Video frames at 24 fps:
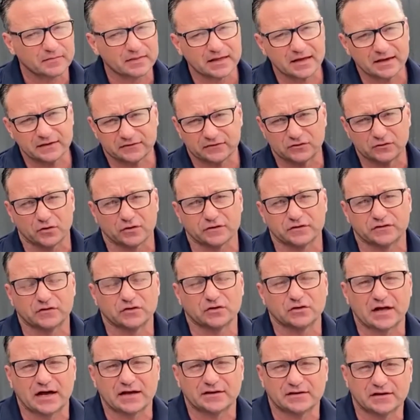It's not too
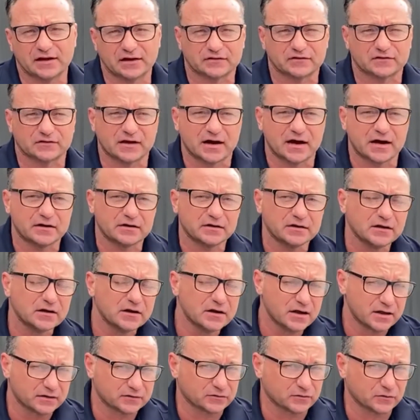late to get started.
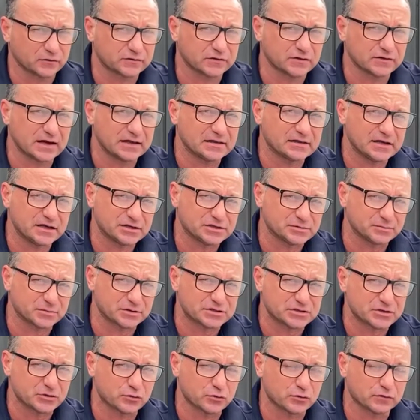It's not too late to get your
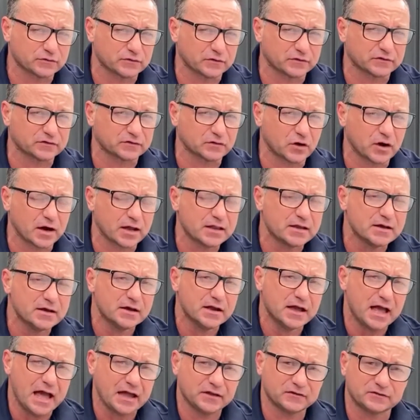materials on site
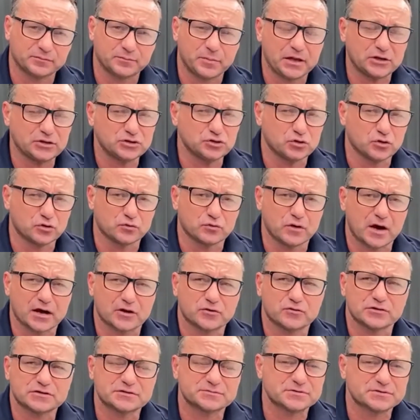and spend your
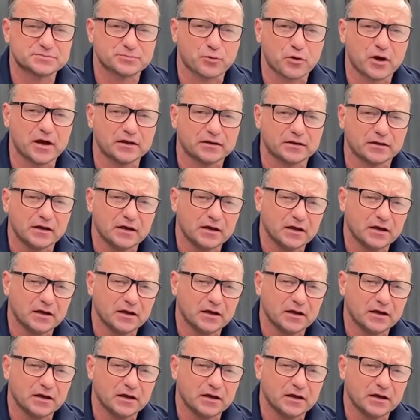Christmas break